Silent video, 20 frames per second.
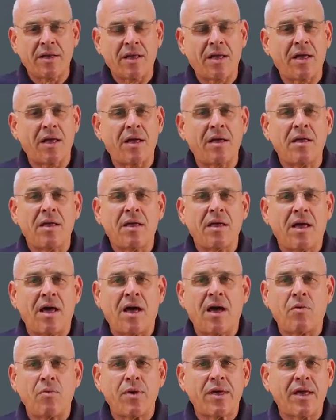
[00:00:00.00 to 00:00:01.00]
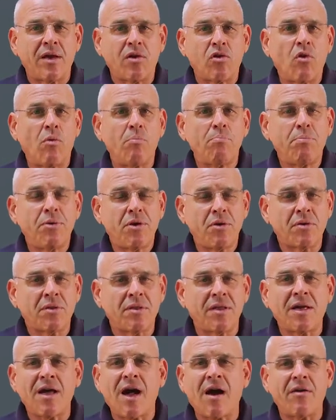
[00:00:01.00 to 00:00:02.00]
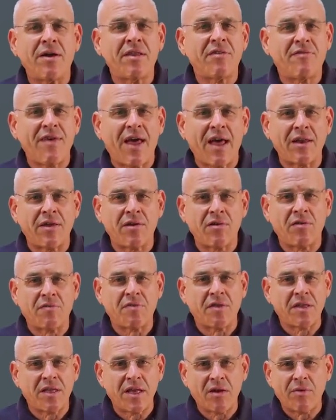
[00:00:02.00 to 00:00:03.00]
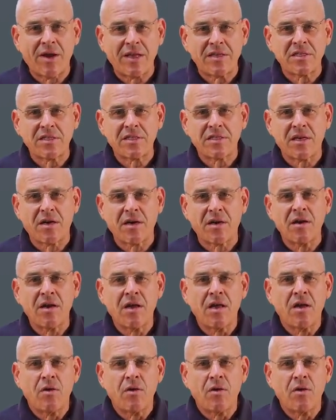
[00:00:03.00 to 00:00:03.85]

Uh, uh, we can compute the current value of the D register